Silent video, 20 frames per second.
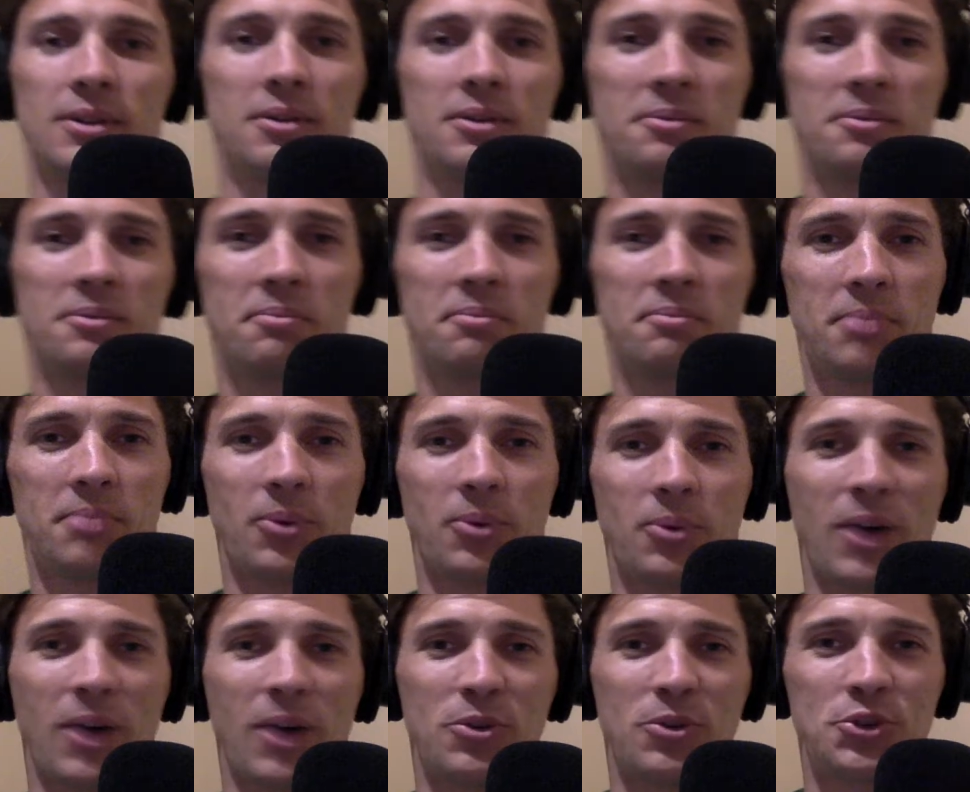But why
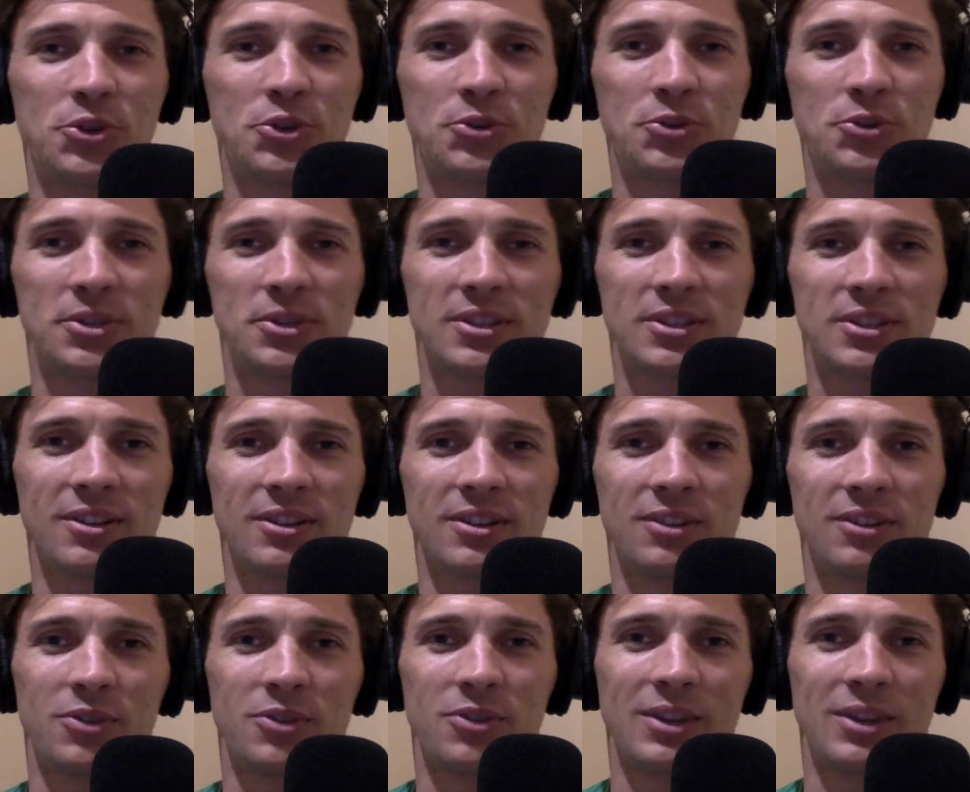would you do a skill if
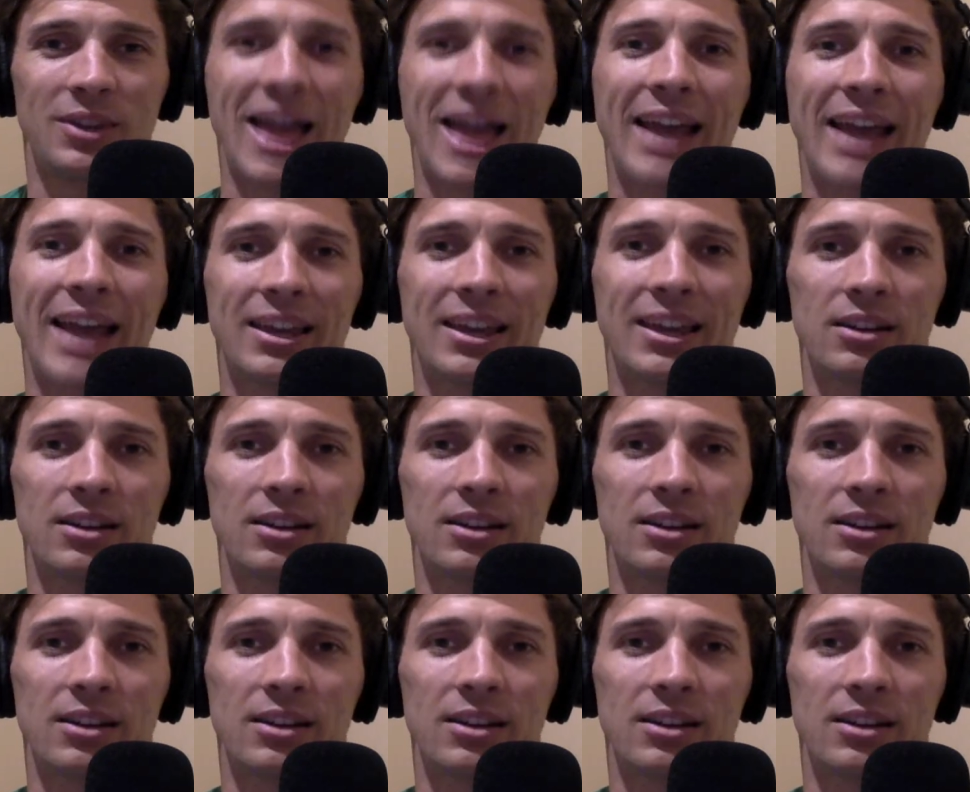you're lacking?